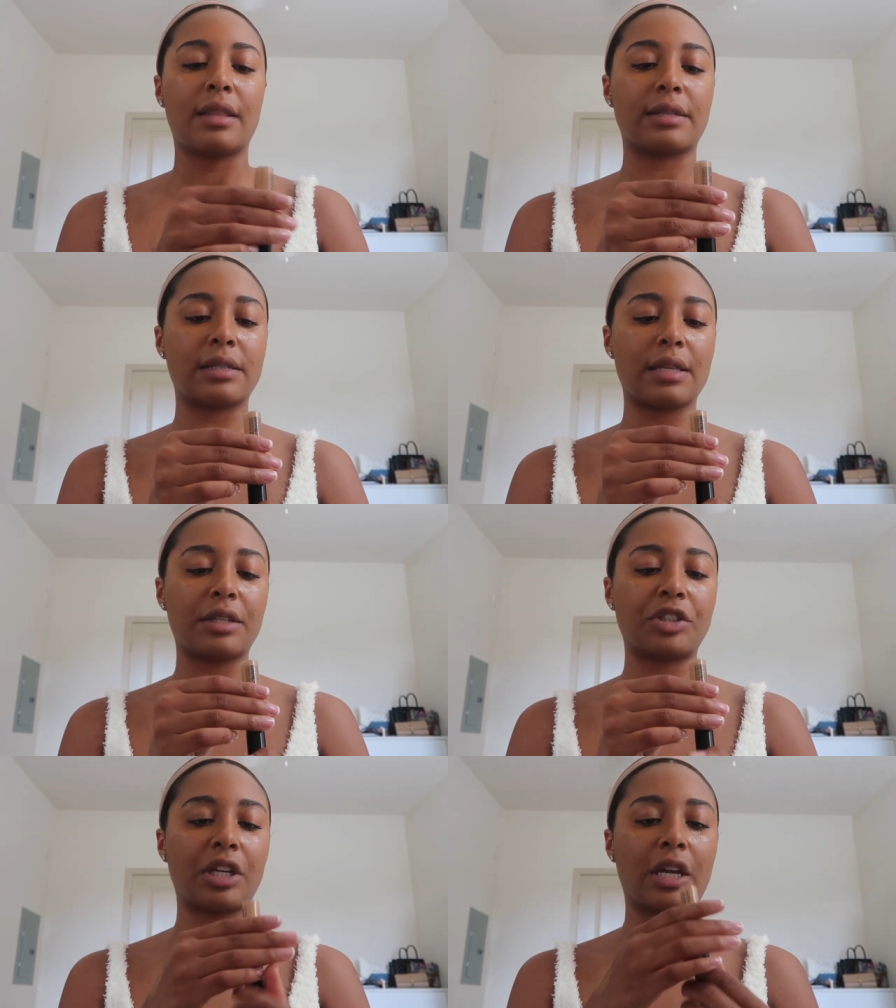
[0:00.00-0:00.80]
This is in
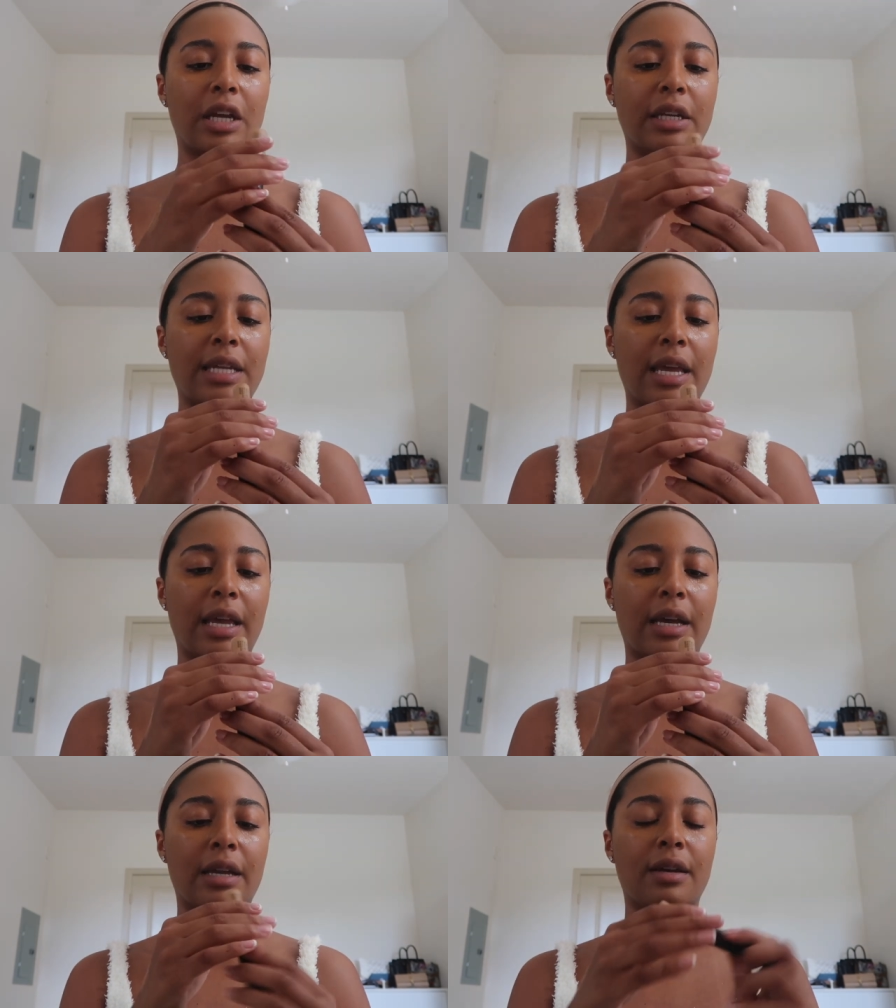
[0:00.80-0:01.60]
the shade
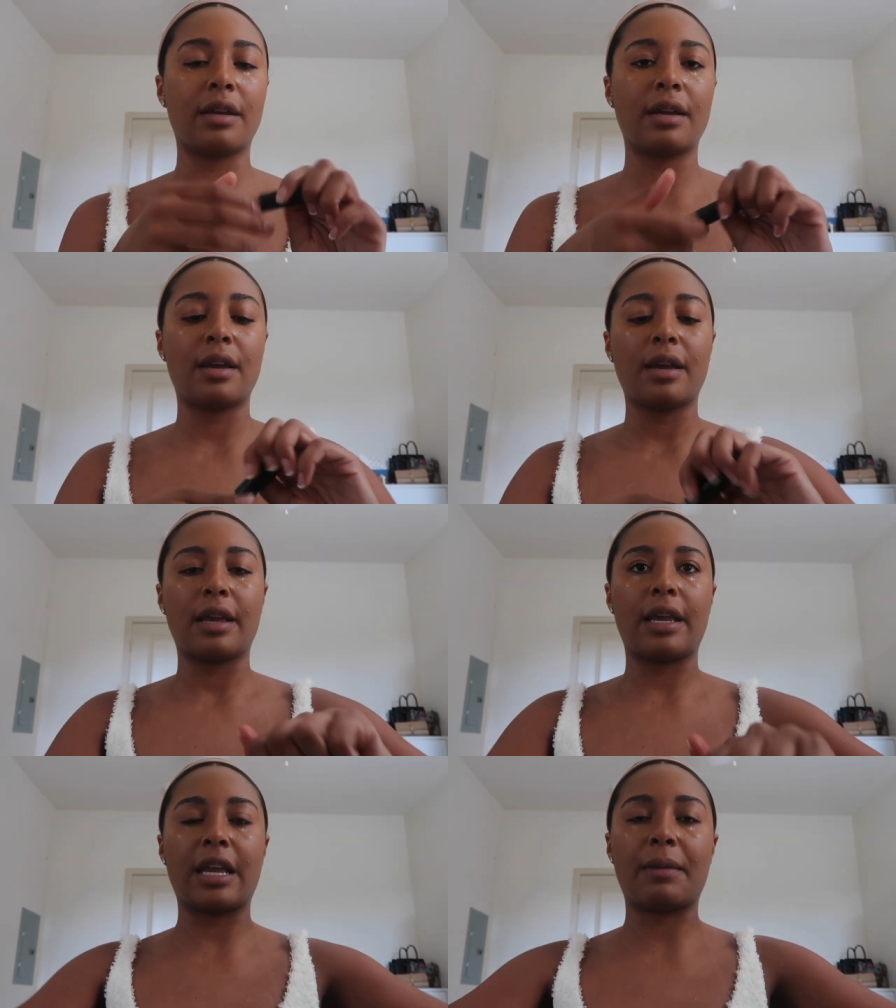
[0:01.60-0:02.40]
Tan.
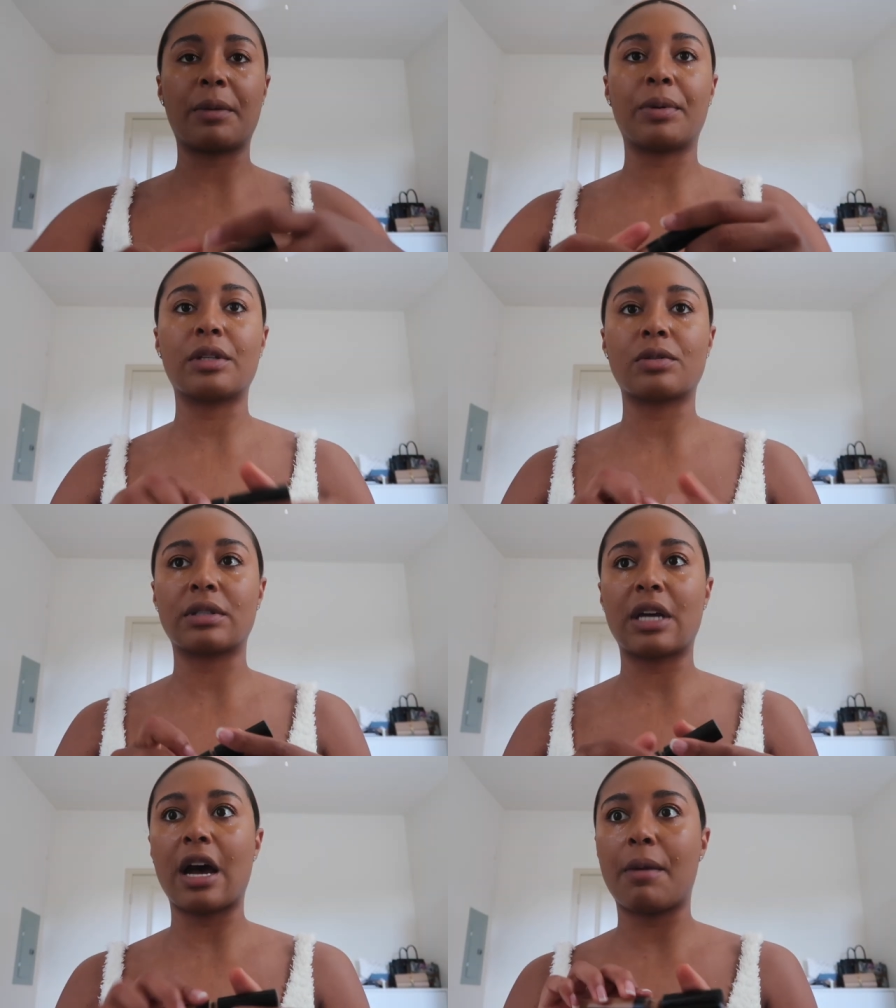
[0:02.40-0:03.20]
And I'm gonna put this
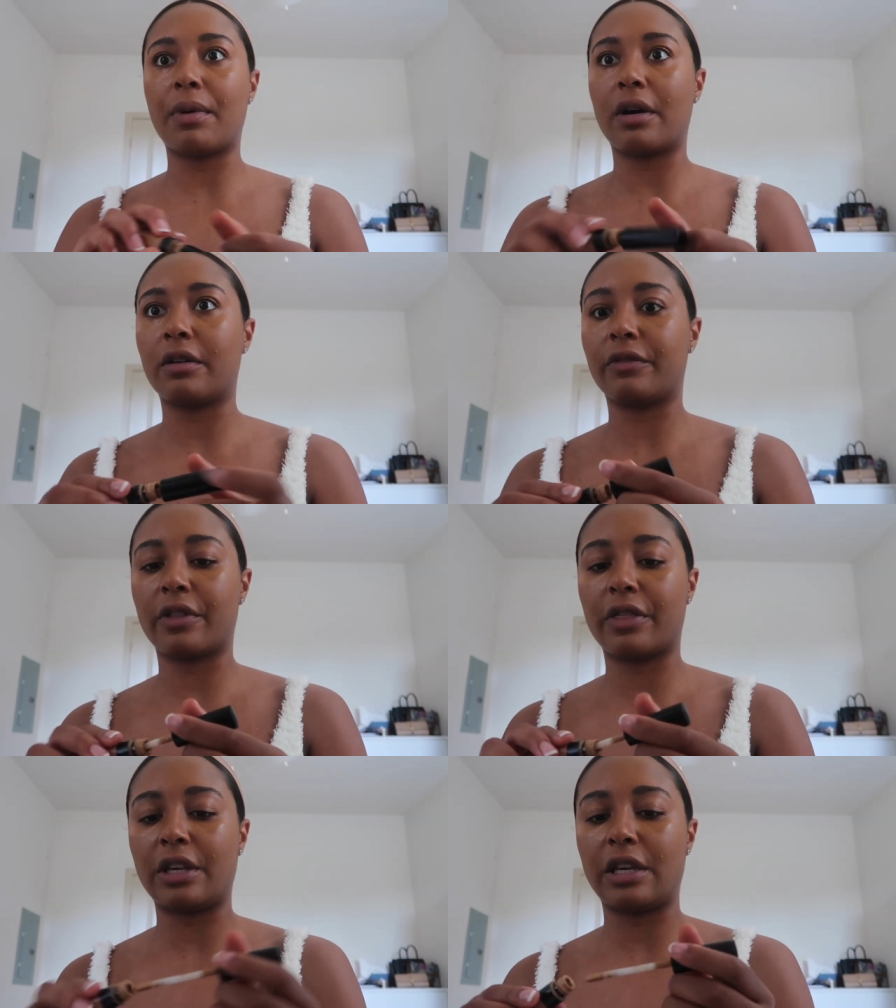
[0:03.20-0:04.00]
on top
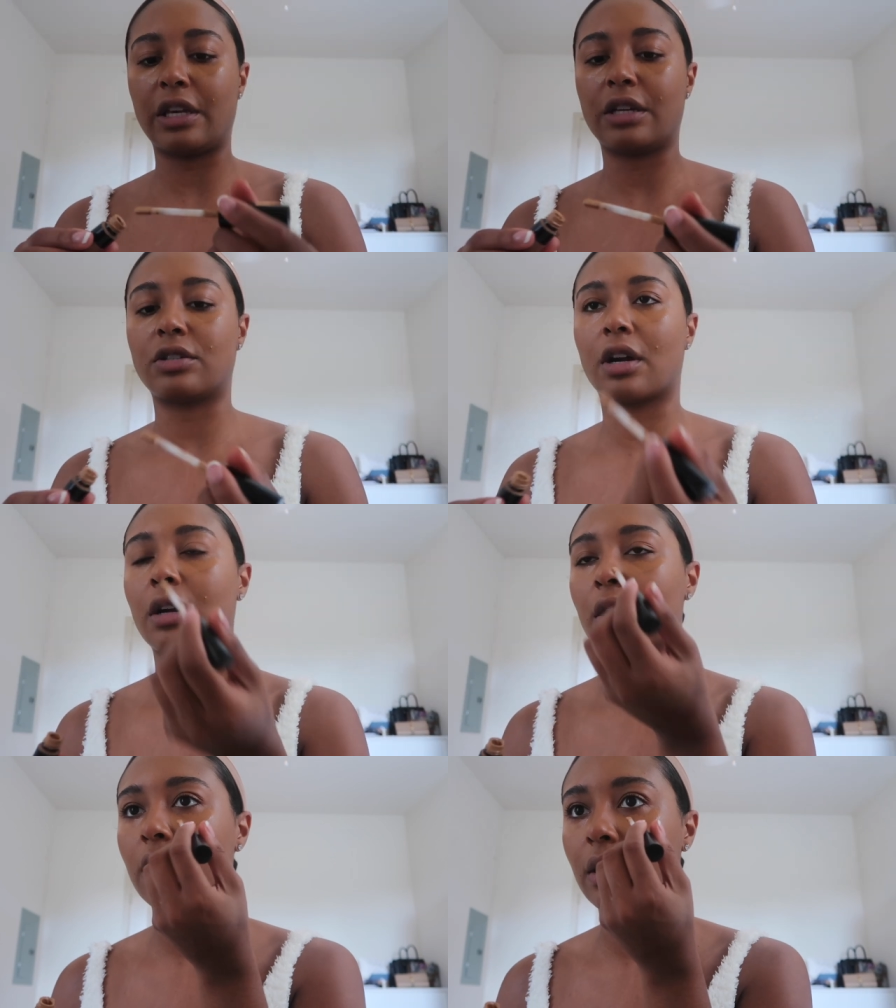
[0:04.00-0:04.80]
of the
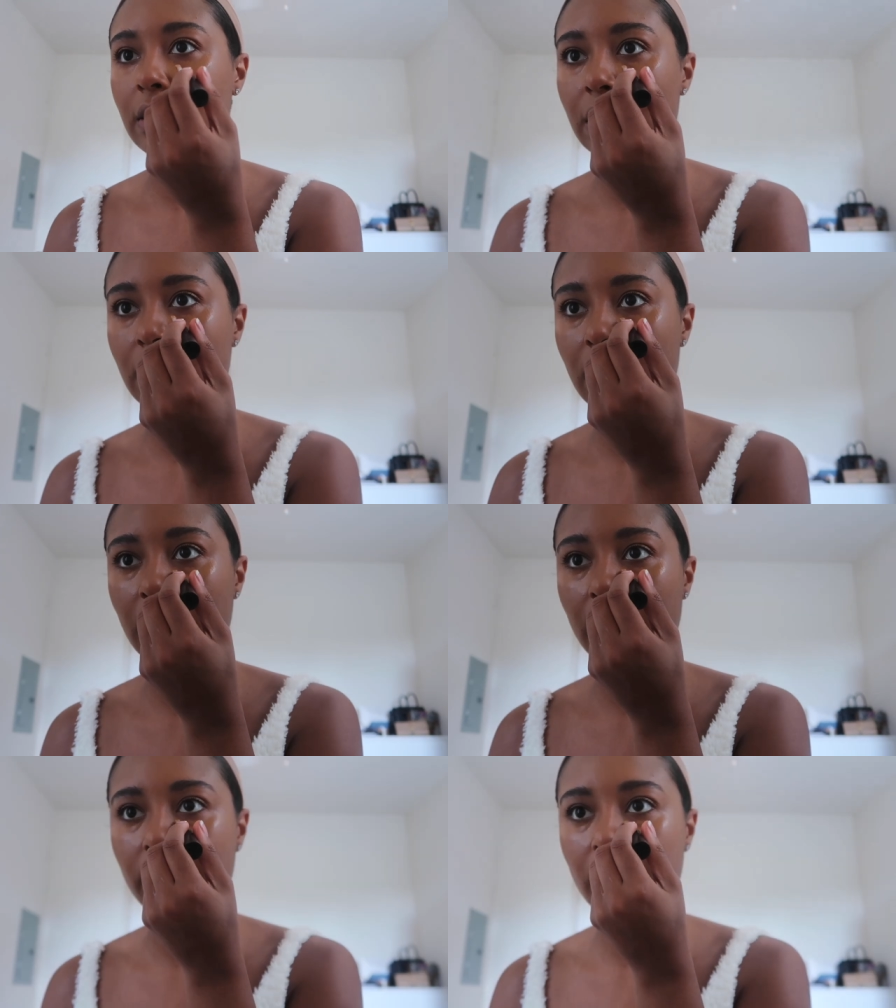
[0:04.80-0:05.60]
dark because it's
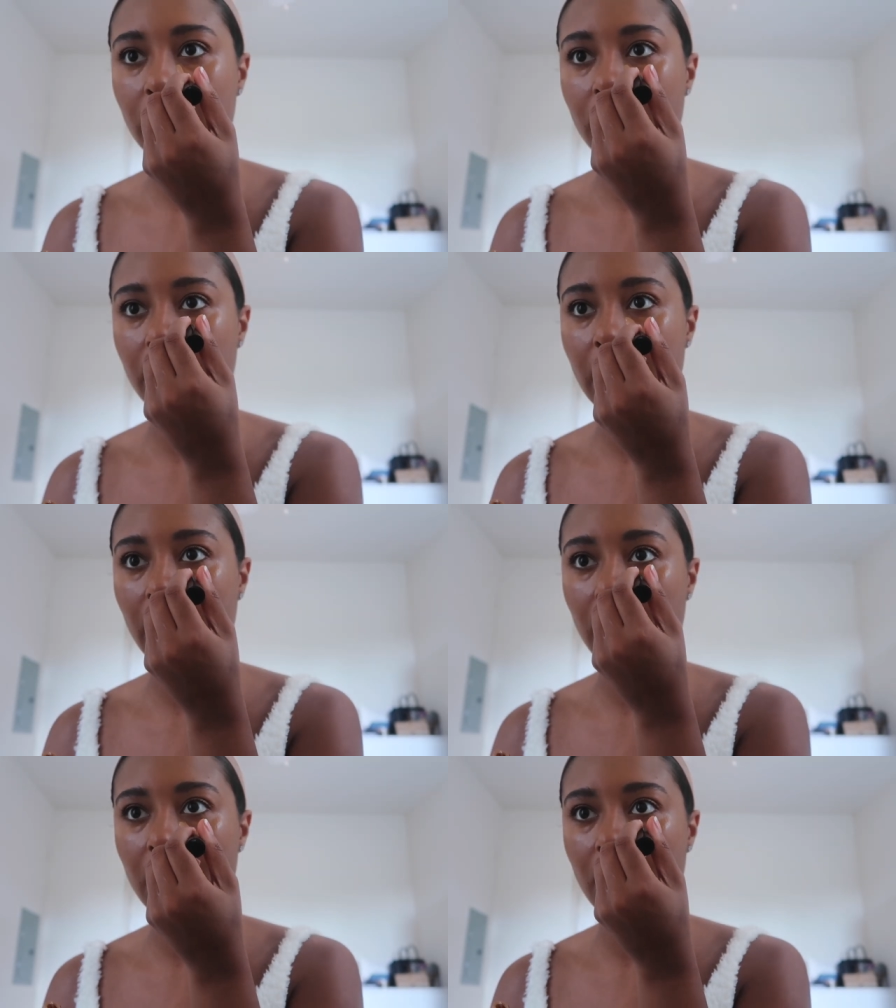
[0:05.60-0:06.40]
gonna give a great